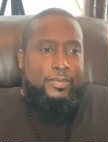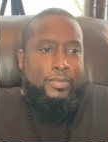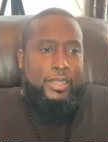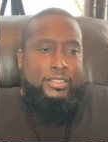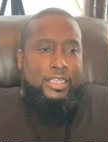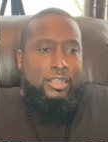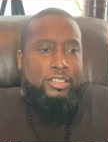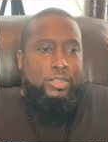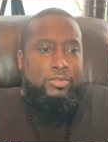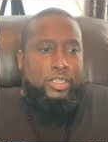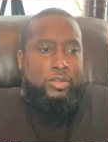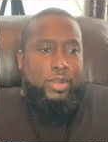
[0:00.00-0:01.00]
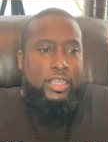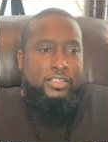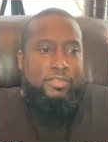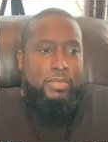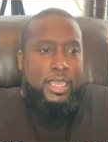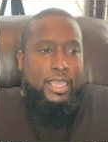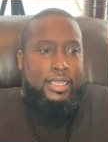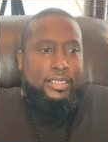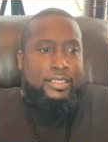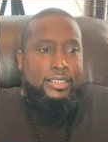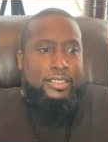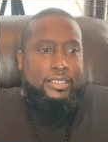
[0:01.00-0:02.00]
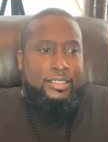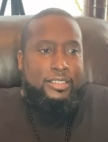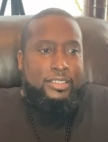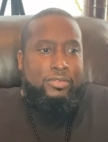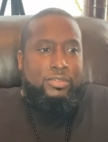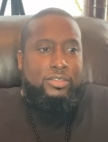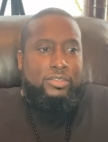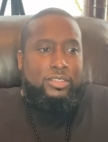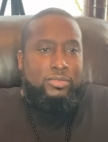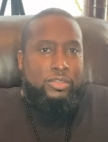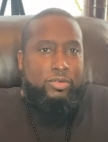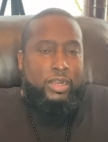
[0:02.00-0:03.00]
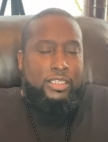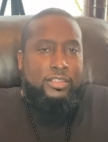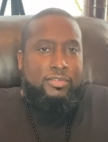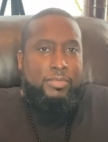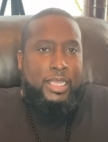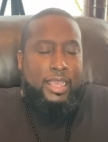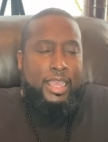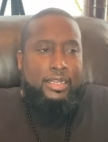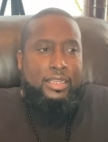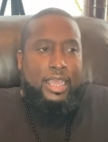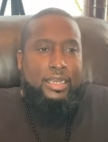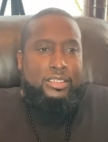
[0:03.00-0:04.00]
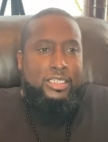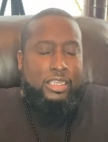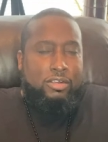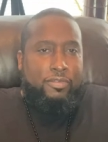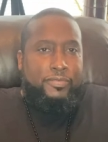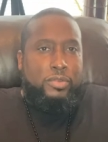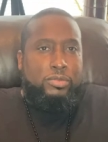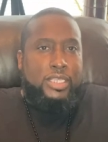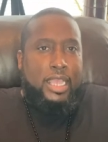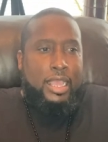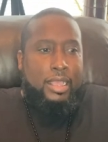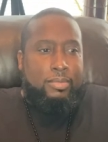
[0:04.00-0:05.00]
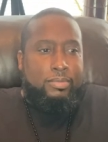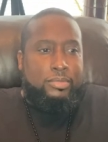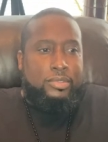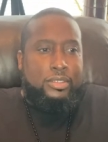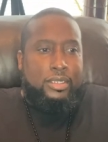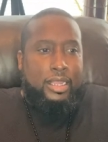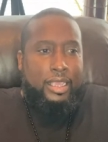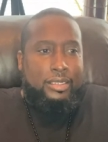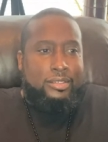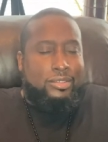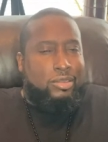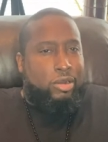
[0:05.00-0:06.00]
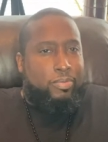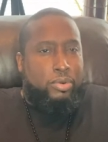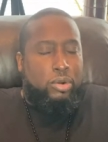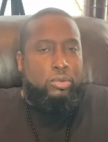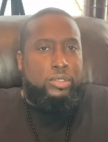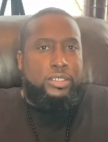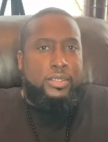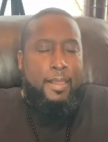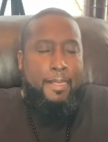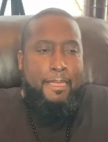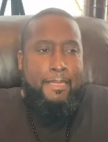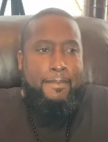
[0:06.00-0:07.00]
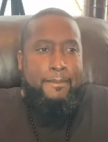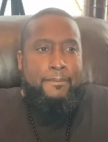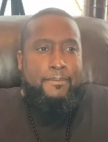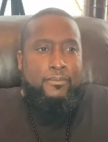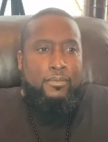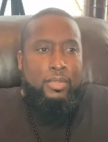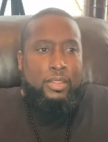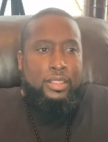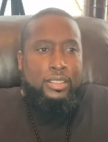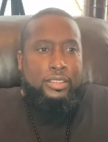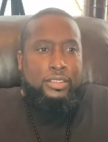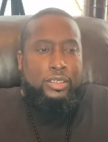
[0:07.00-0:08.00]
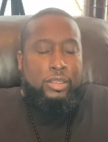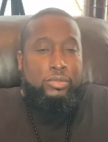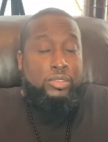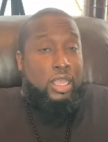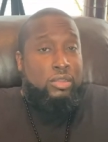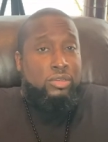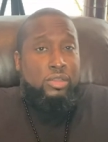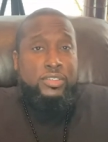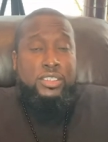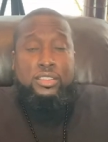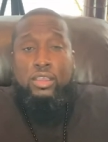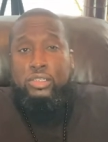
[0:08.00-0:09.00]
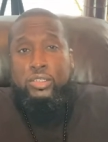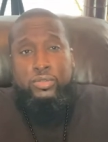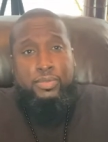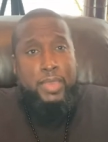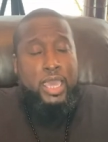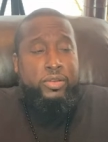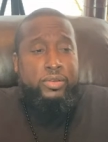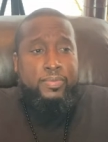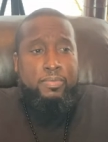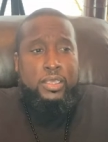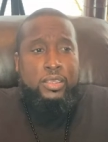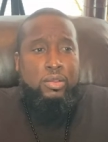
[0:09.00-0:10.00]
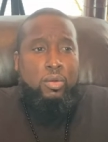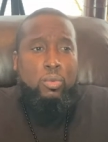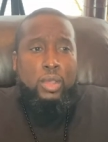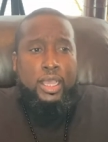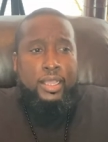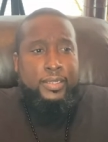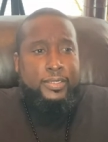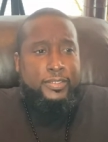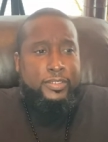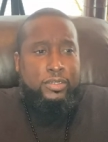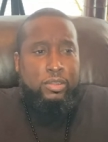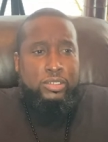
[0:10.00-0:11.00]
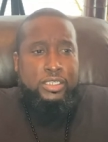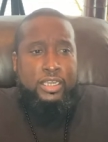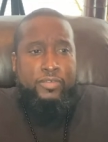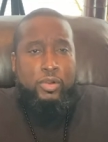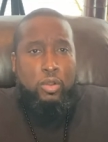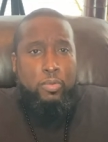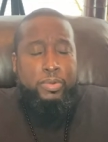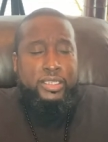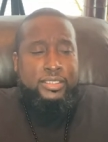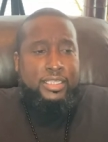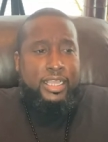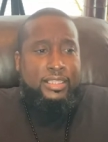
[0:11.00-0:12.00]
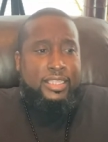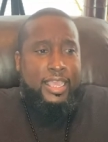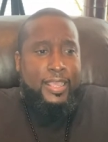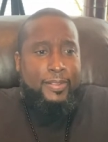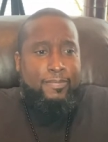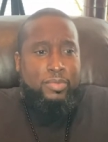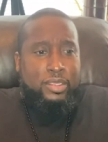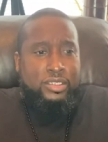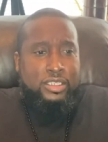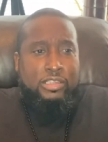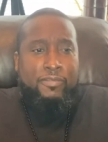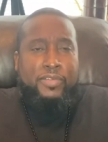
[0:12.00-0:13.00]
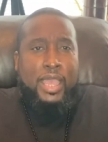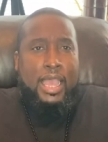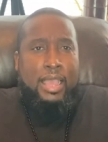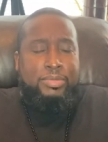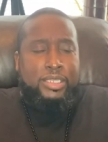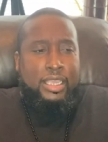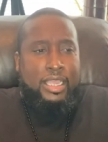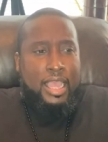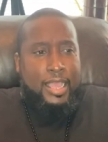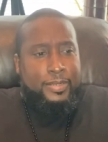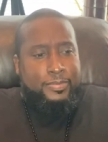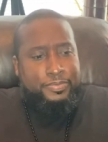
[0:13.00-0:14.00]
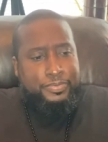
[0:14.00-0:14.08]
And I tell you, she was aggressive, man. She was aggressive, man. I had to check her a few times, like just her approach. You know, so I don't know if she thought she was better than me or what. You know, she never openly said that. It's just the vibes I got.